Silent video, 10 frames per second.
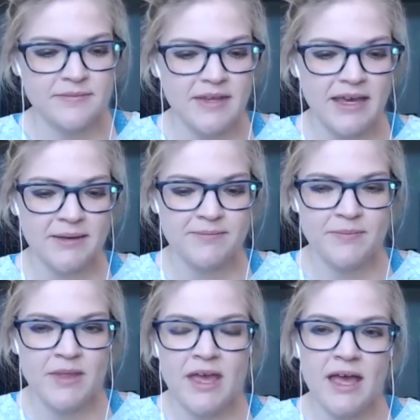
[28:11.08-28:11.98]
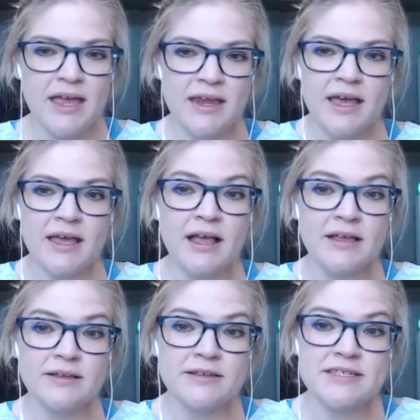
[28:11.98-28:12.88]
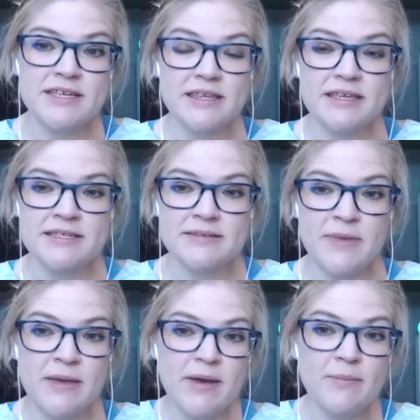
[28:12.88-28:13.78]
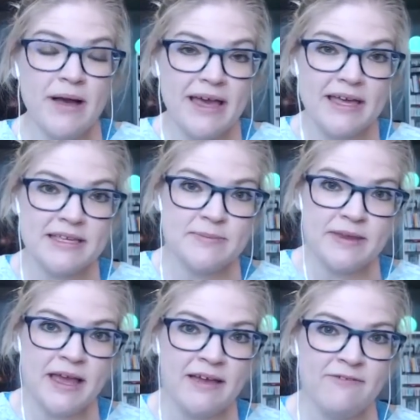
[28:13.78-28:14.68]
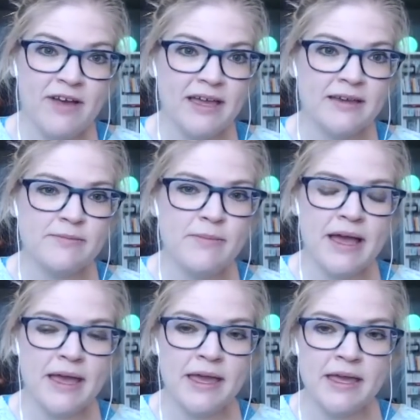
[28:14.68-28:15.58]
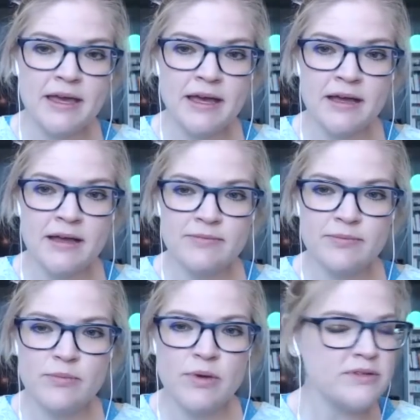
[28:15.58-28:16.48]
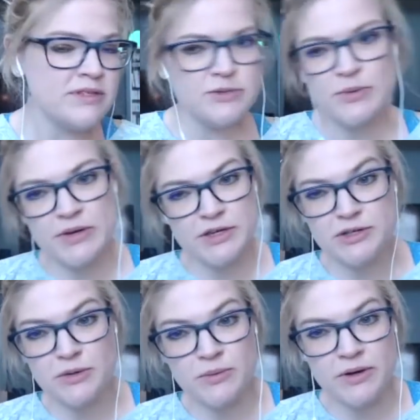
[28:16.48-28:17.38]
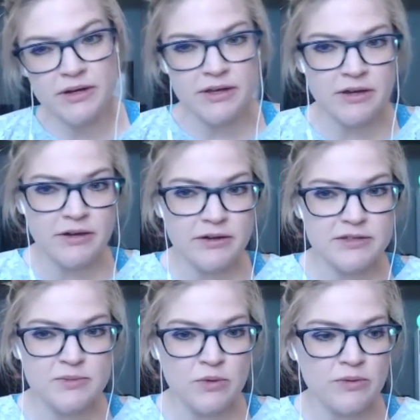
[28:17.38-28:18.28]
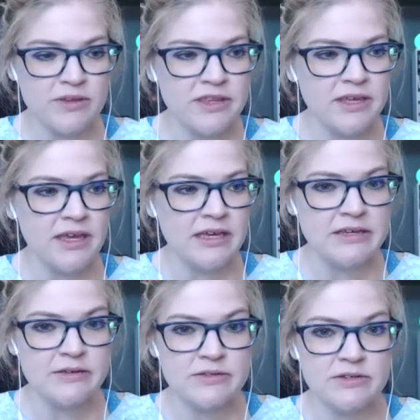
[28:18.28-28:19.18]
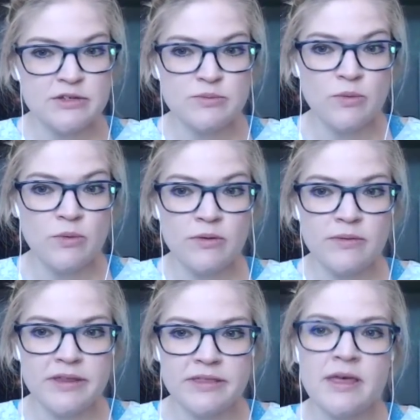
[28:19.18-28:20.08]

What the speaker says: Yeah. And I'll say this, maybe I'm biased, but I find my most inspirational work occurs more with the end users, more with